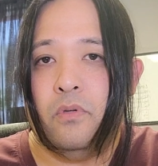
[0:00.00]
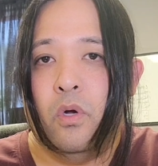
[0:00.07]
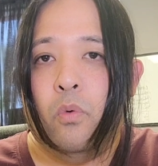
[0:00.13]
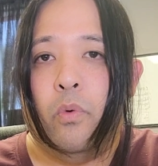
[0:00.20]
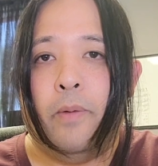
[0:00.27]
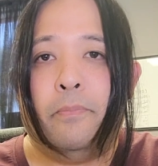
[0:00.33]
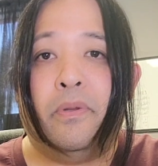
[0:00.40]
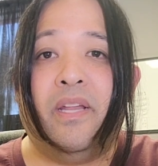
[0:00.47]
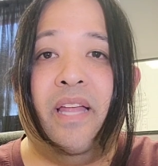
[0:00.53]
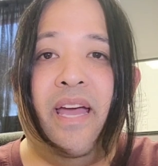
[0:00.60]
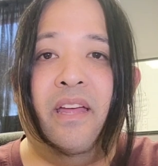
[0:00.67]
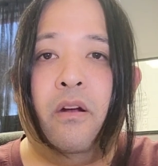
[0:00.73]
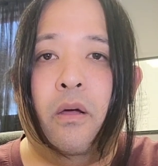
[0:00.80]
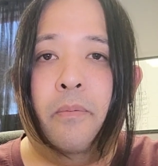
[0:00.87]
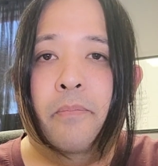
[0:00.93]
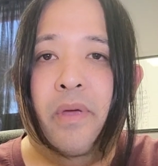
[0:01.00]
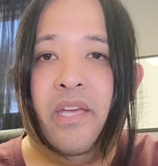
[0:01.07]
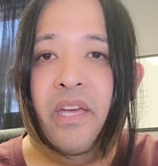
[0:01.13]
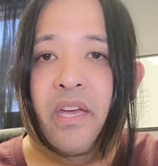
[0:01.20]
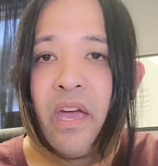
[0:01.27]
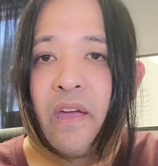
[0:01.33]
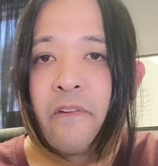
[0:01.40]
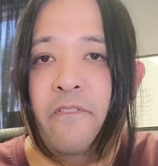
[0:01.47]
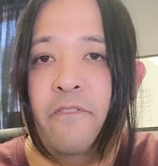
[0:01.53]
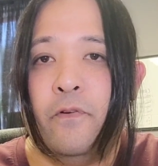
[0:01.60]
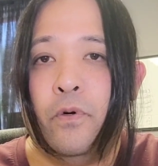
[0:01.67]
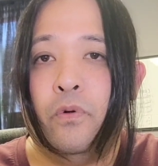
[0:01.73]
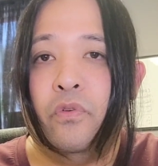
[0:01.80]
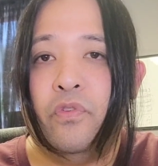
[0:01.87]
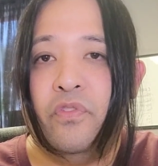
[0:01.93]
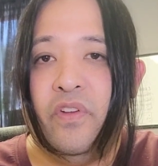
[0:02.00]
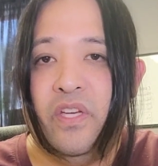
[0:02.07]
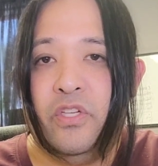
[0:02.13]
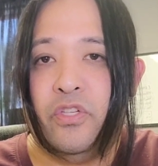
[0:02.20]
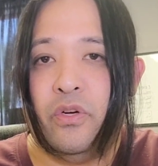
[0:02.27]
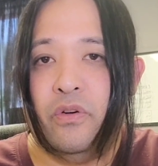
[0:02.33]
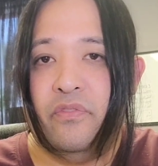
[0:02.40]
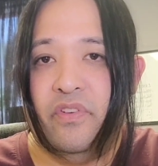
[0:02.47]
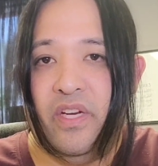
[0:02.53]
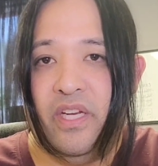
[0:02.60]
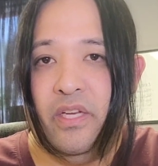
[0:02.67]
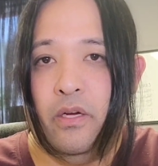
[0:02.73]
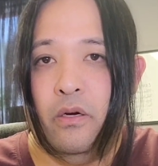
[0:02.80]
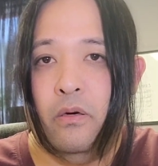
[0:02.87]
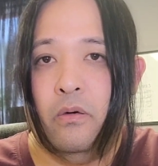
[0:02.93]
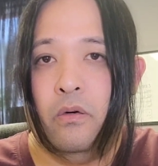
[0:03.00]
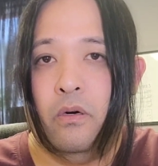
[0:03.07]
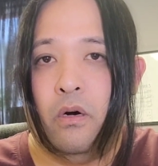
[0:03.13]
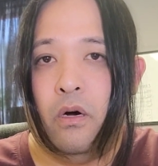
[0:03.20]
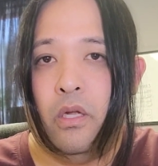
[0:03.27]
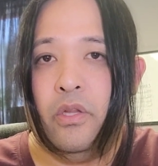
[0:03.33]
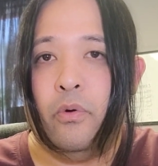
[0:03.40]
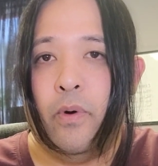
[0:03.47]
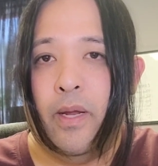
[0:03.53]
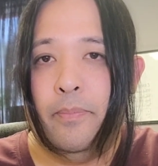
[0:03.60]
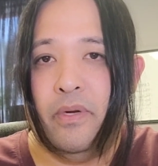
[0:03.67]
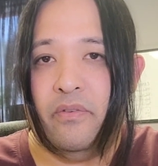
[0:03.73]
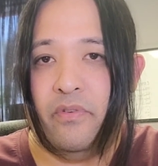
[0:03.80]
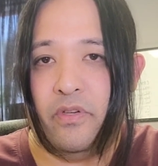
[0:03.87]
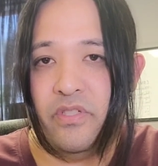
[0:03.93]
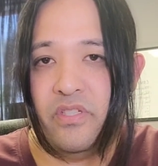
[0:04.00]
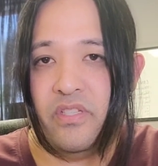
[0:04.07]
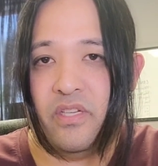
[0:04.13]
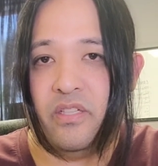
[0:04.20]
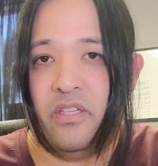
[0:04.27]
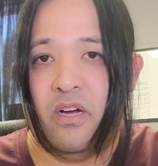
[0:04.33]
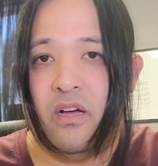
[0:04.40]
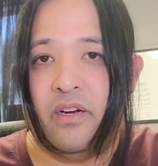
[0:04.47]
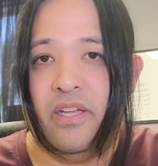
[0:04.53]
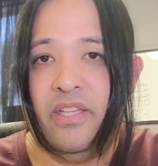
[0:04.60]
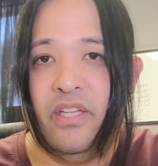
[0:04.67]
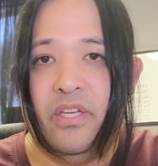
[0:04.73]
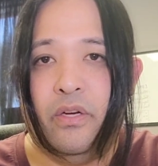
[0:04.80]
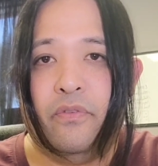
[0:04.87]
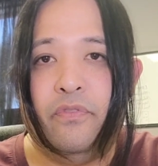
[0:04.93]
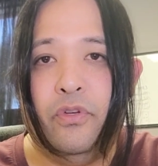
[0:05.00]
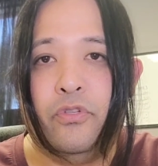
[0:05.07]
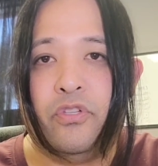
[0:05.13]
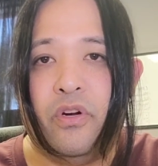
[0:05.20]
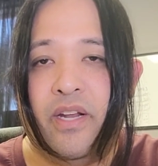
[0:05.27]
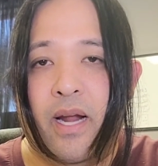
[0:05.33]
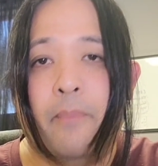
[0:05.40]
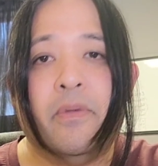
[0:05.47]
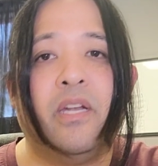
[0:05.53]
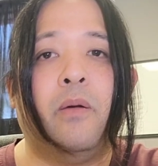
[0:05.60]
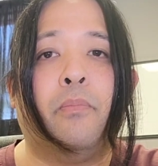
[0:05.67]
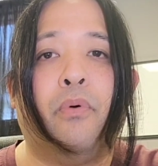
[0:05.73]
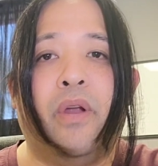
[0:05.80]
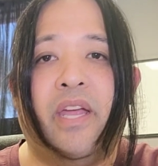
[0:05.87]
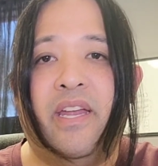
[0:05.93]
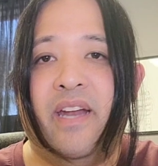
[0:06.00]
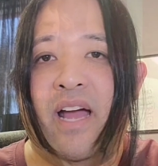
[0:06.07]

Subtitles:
We plan on making a full featured video on the rapier versus the katana in the near future, and I'm gonna bring in